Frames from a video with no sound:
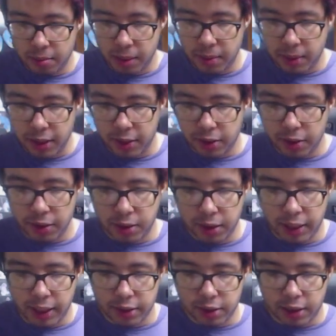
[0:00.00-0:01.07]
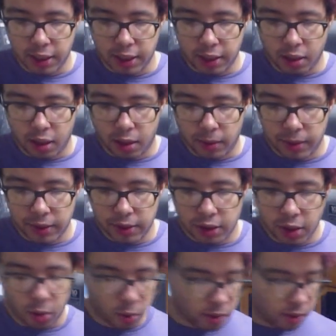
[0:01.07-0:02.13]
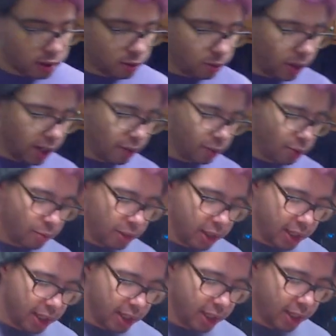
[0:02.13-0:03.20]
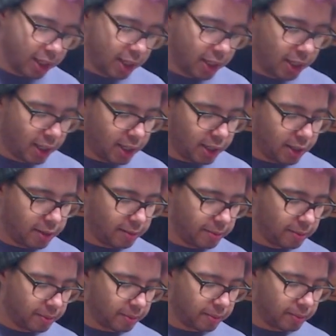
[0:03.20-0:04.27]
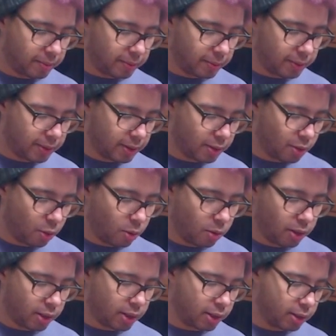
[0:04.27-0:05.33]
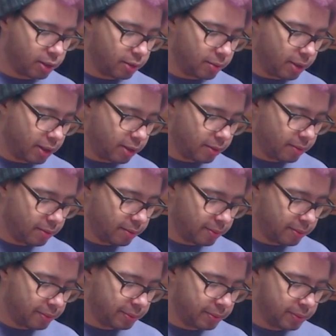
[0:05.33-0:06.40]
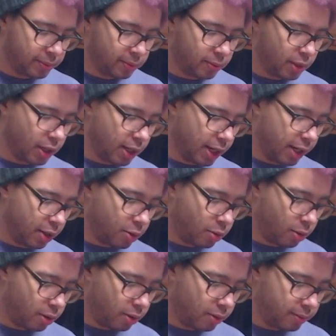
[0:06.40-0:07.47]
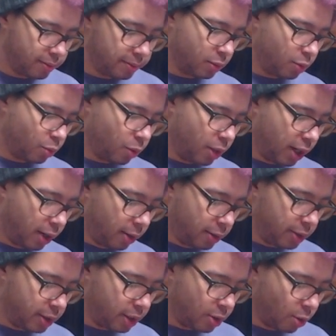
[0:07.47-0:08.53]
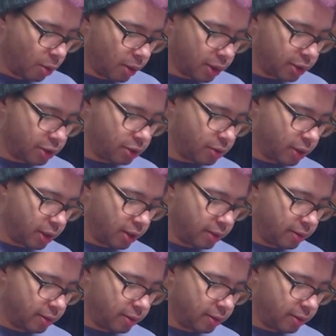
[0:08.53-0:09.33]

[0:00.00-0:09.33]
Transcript: mind early as a kid, always the orca whale. Really? Orcas, man. They're kind of cool. When I was in orchestra,